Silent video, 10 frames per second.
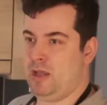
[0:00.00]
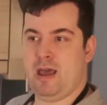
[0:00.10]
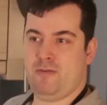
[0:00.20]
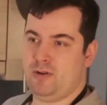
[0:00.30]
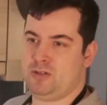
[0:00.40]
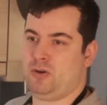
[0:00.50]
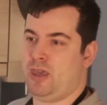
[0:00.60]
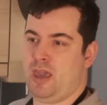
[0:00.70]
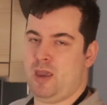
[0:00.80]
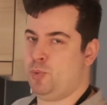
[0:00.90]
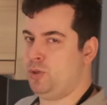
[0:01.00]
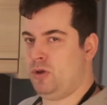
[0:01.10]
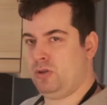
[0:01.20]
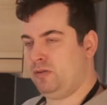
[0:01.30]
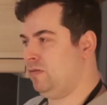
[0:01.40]
11 is okay, but
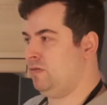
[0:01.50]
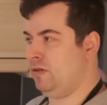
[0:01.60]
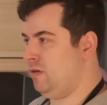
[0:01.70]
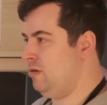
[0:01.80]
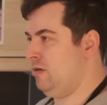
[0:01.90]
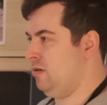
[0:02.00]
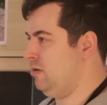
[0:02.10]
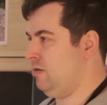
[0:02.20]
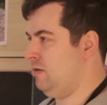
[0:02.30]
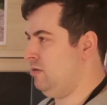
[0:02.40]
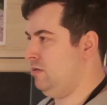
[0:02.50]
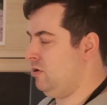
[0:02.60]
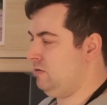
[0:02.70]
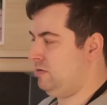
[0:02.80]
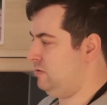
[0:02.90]
not
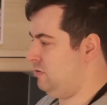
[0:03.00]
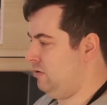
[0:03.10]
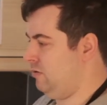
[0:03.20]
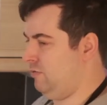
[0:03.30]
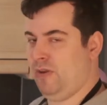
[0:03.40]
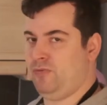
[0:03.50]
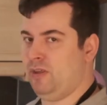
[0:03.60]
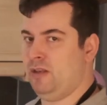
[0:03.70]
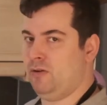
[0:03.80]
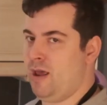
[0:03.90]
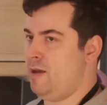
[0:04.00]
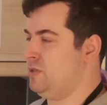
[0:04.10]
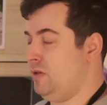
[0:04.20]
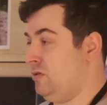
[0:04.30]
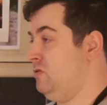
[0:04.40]
15
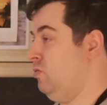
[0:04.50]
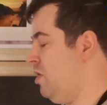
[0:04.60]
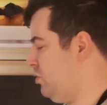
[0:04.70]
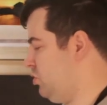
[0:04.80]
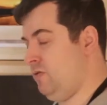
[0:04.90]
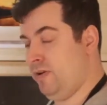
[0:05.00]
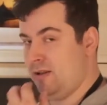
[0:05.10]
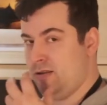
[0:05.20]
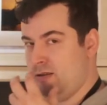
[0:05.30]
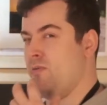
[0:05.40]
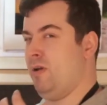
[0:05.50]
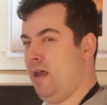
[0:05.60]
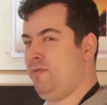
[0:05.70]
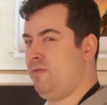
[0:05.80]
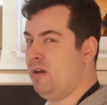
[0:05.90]
grams. That's too much. You will
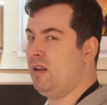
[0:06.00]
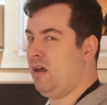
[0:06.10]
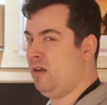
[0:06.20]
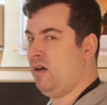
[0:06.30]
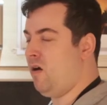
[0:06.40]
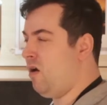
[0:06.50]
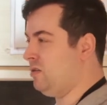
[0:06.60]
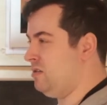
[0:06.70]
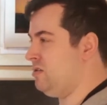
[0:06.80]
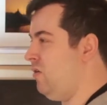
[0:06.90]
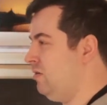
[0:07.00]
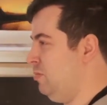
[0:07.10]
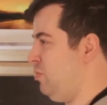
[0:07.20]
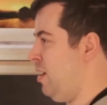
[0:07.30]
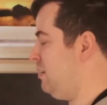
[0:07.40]
have a really hard
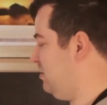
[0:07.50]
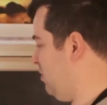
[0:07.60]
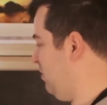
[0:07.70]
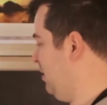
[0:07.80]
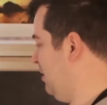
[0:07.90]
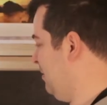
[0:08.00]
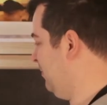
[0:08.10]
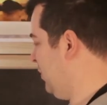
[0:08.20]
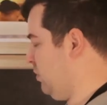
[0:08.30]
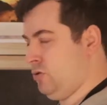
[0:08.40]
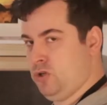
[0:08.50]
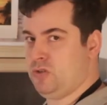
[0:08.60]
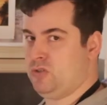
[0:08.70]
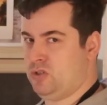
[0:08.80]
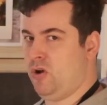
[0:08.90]
salty bread. So, or
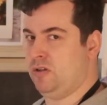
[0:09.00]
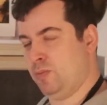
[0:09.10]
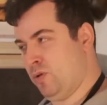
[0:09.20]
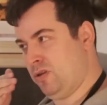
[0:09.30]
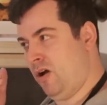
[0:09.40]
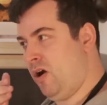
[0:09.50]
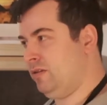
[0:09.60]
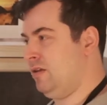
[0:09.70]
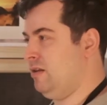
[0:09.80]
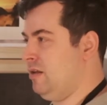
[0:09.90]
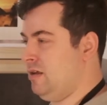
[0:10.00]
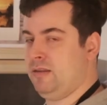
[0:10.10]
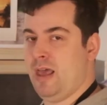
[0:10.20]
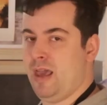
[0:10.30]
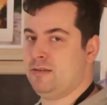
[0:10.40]
just salty but hard in
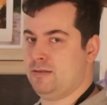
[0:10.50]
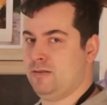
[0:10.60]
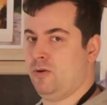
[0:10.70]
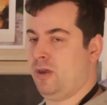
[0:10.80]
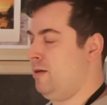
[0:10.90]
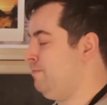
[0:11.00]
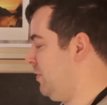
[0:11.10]
taste, okay?